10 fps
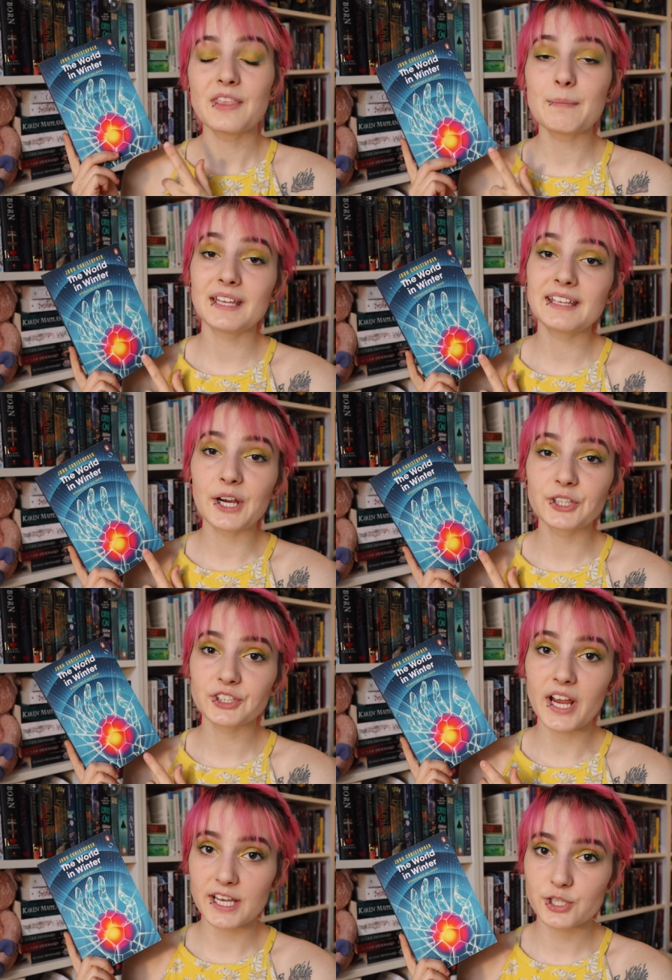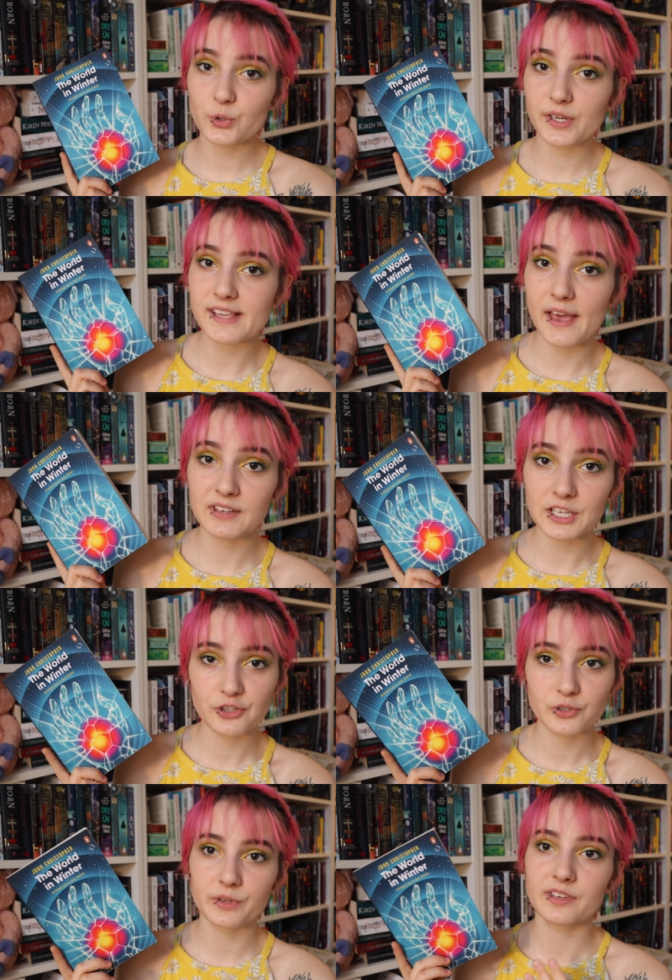The main character Andrew is having
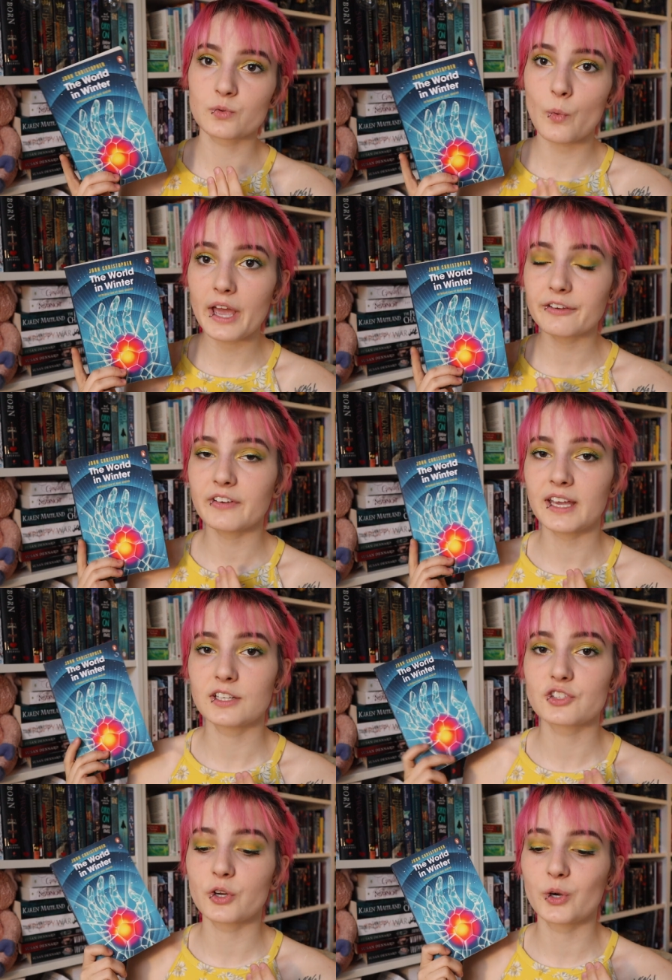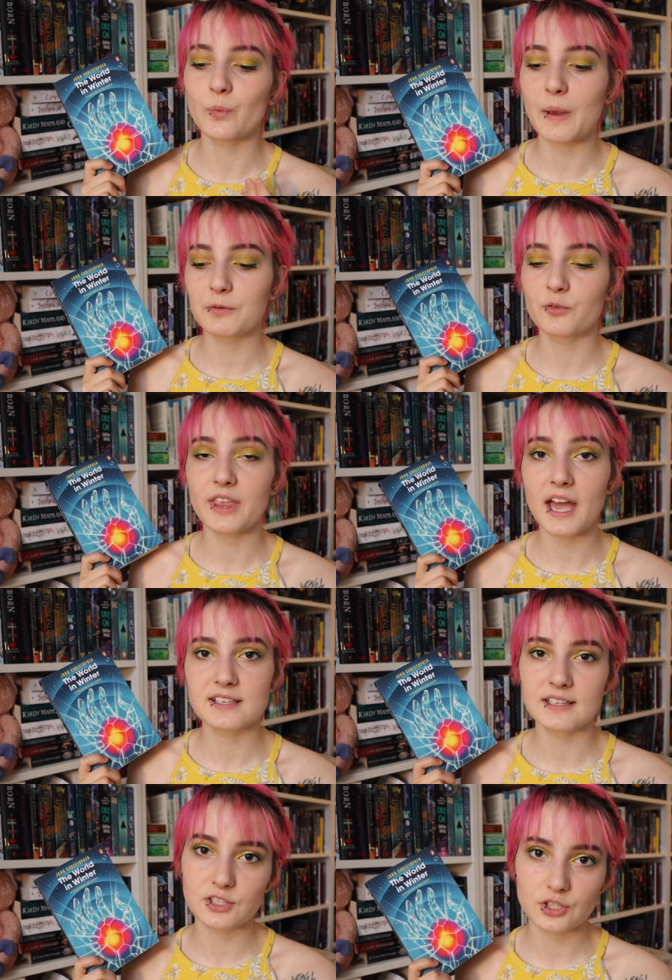issues with his wife and so right before the
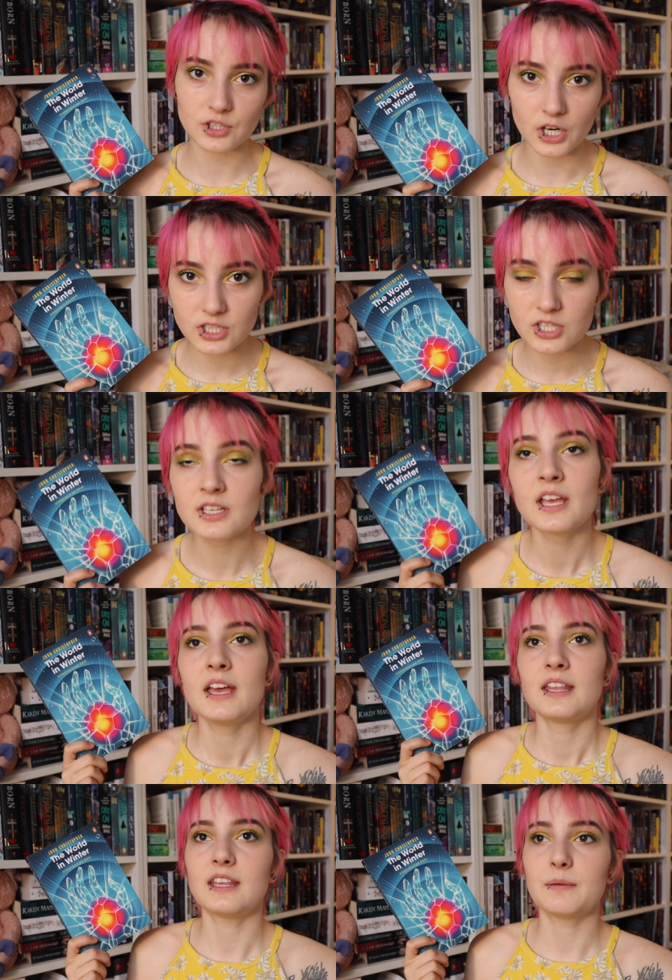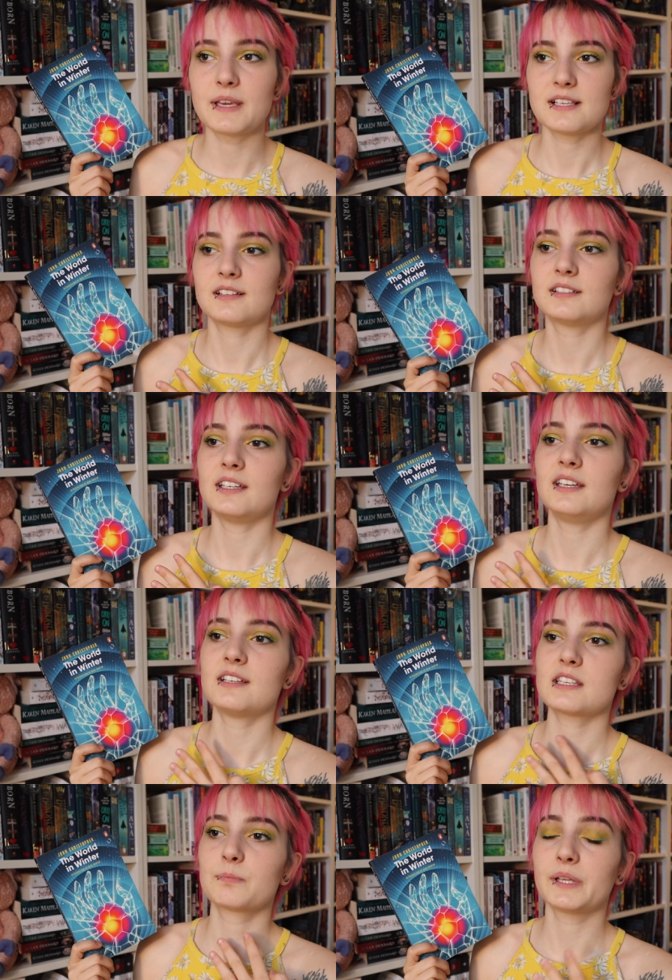ice age starts they
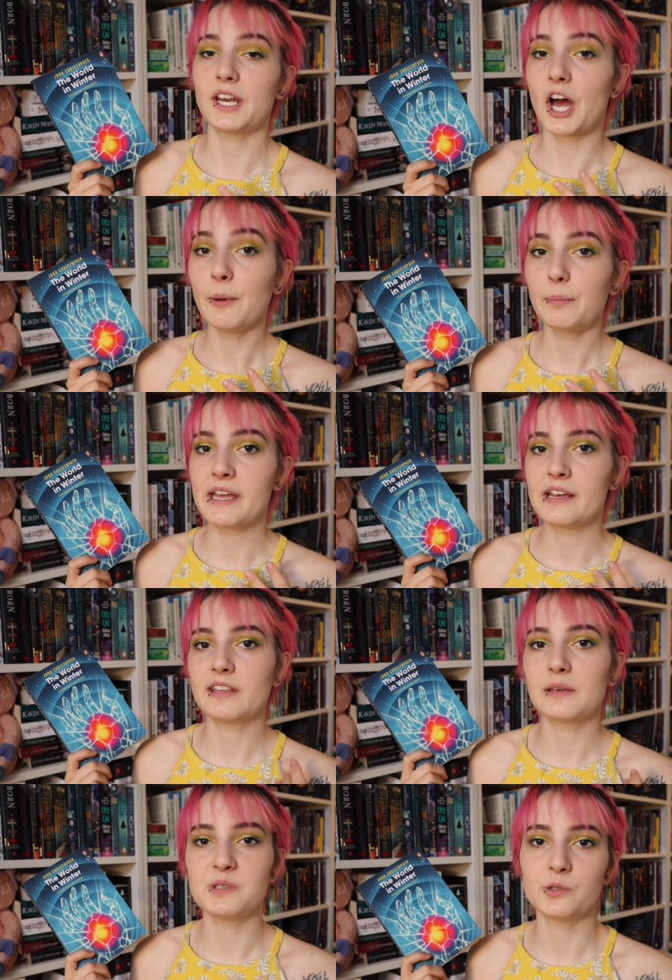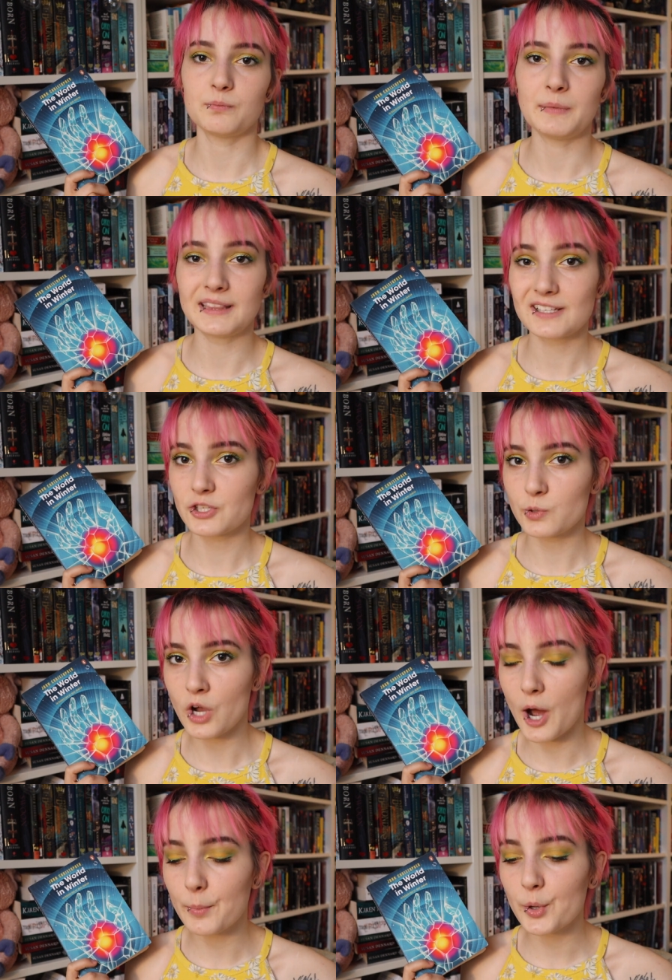basically split up and they meet, meet this new
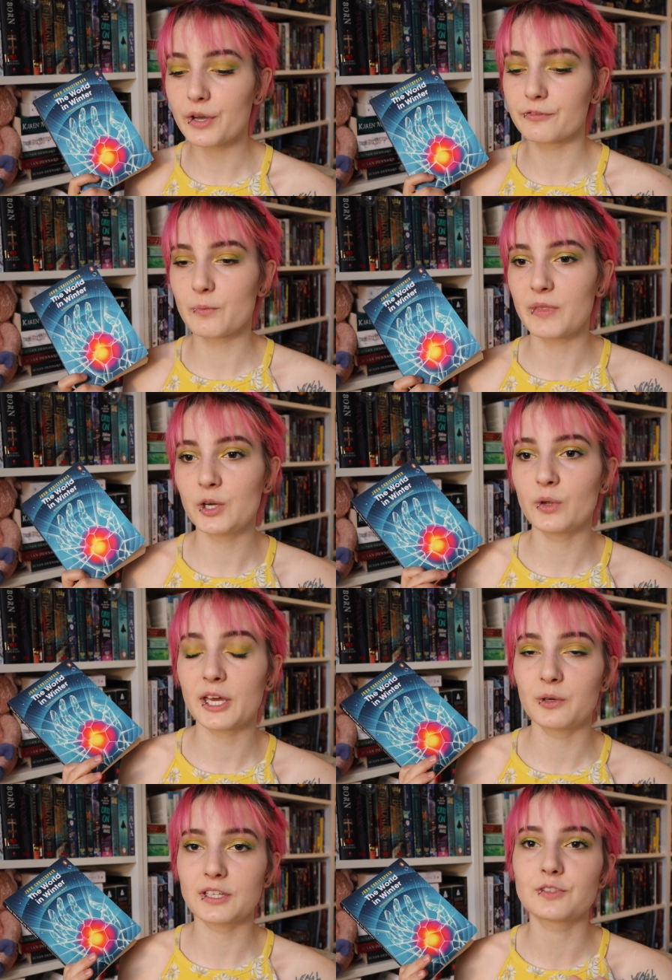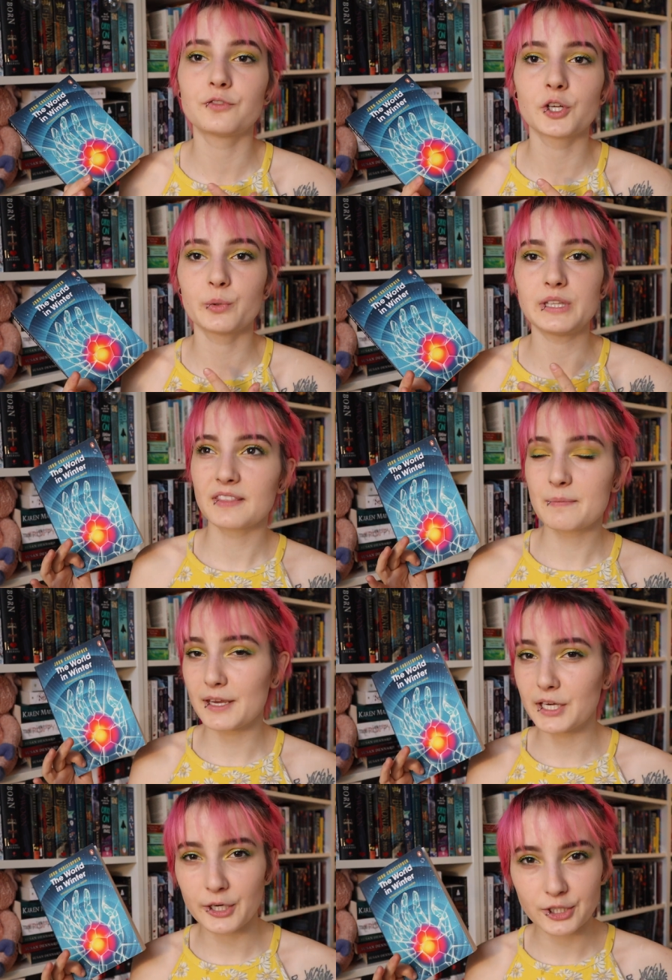couple and from there you kind of get to follow the
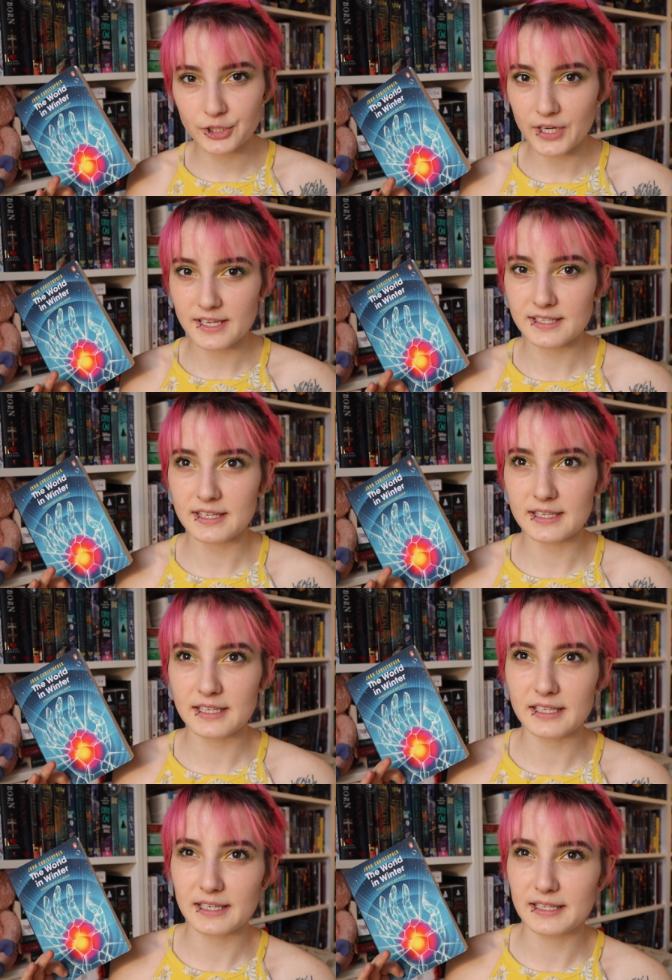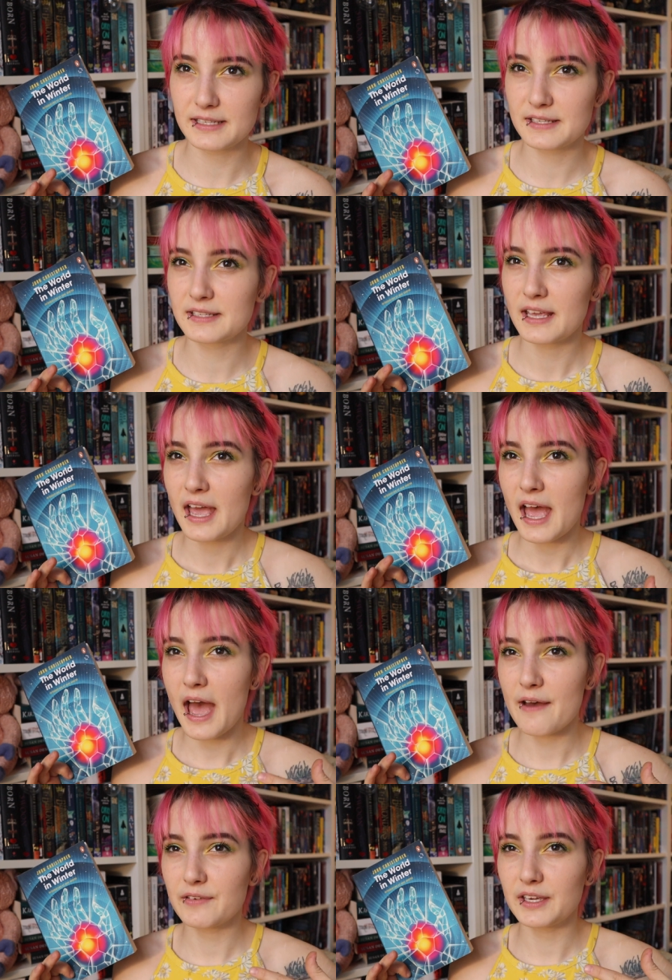main character as he is
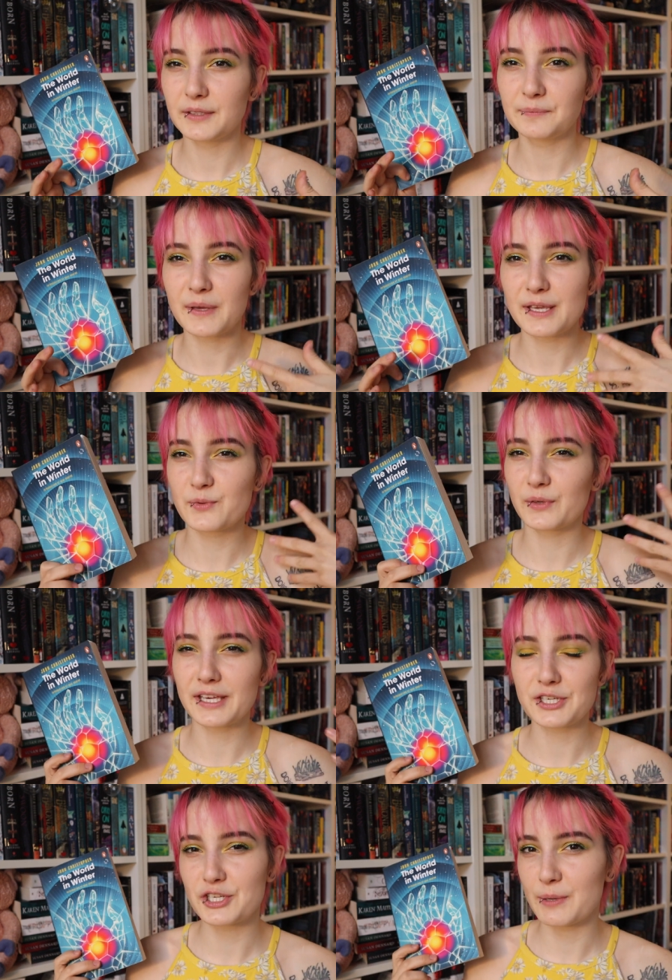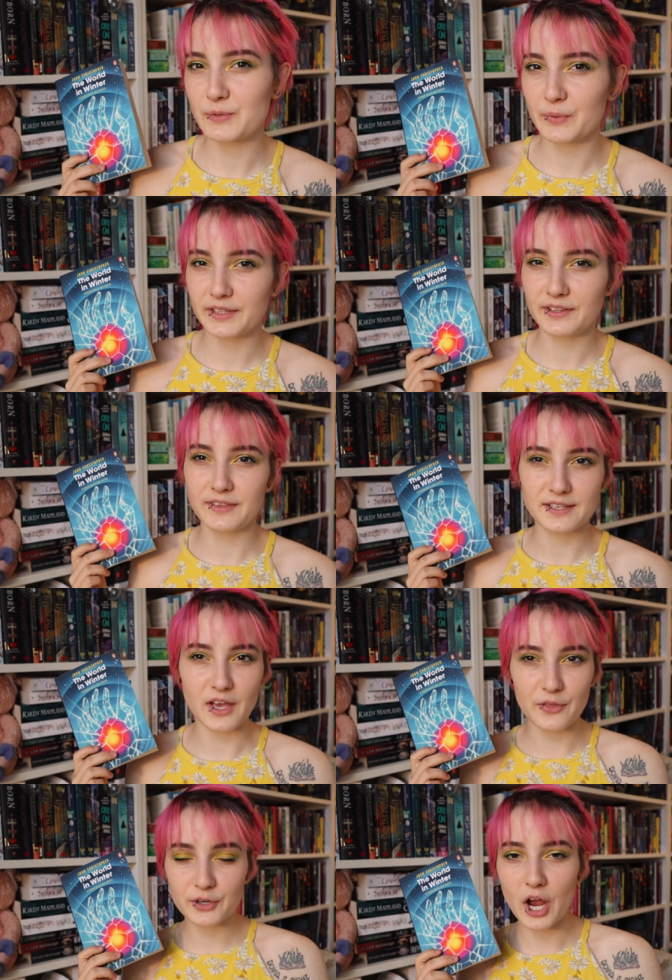having his relationships with this
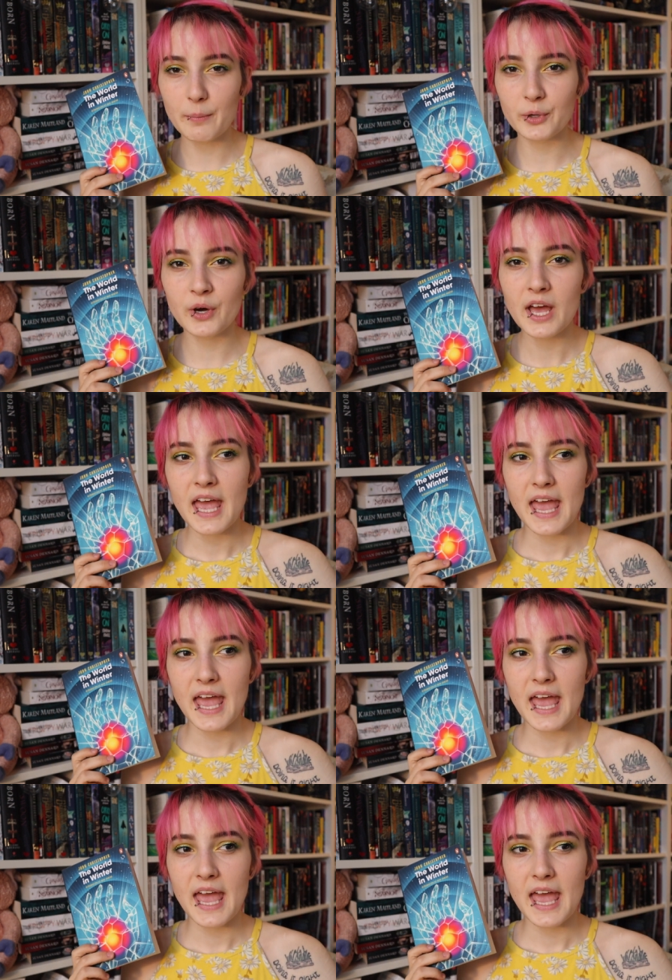other couple